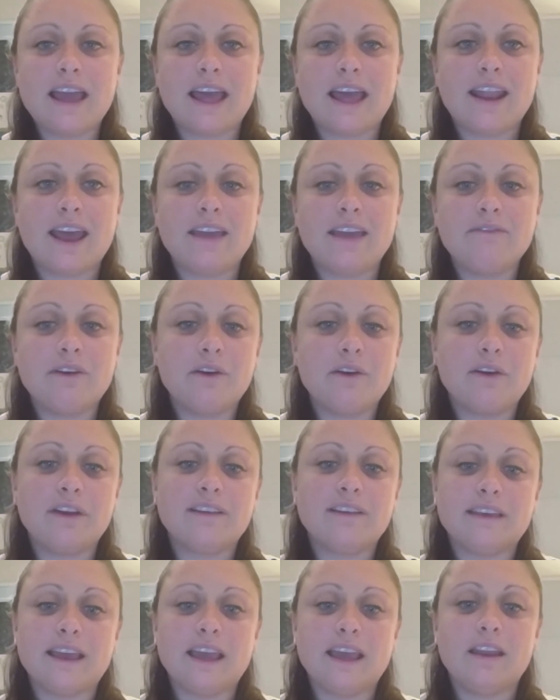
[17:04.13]
and I
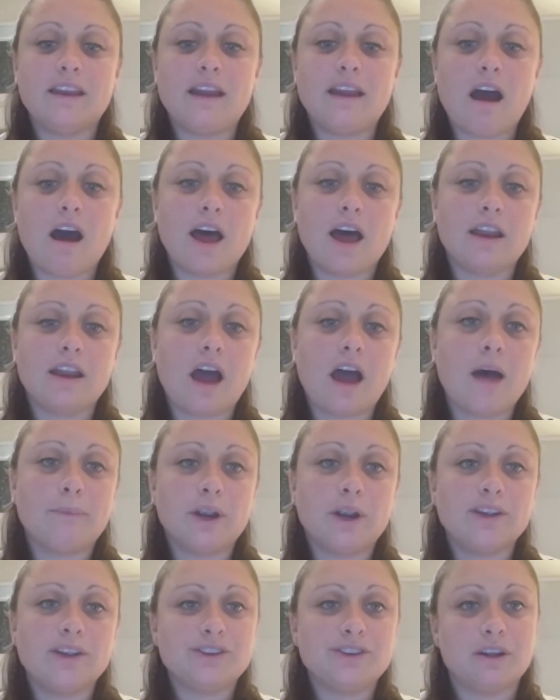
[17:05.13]
focus in on
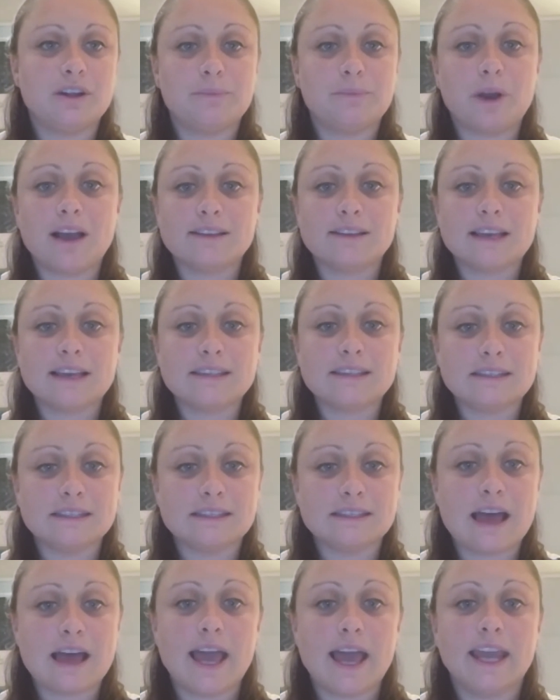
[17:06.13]
operational process
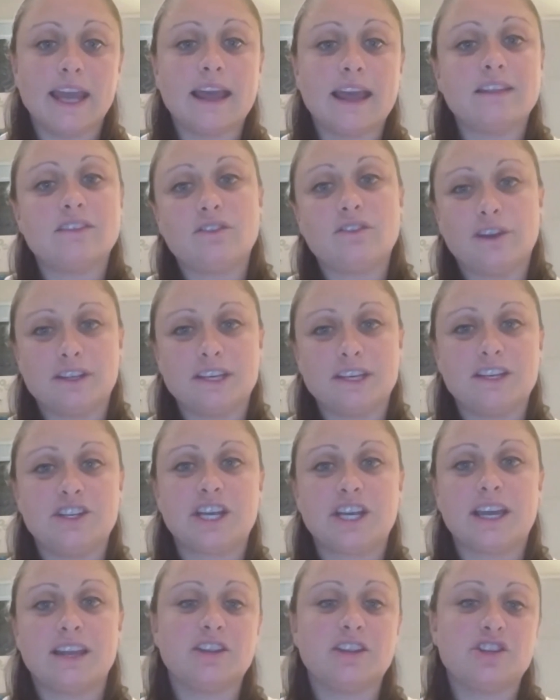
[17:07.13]
design and
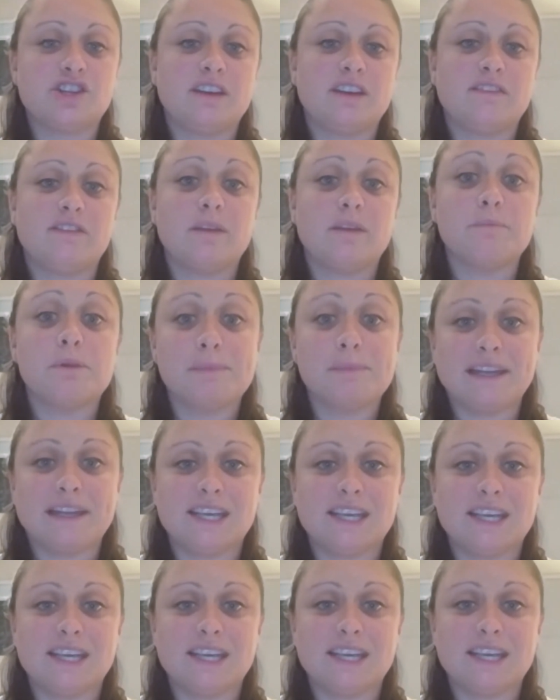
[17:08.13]
strategic initiative
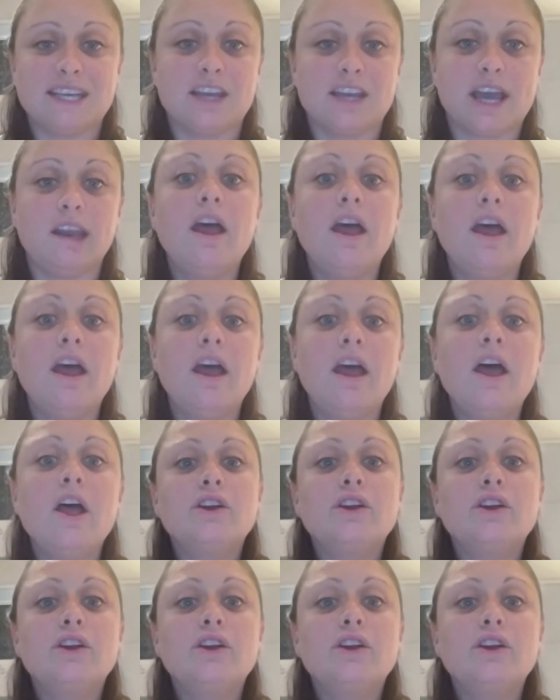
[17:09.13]
implementation.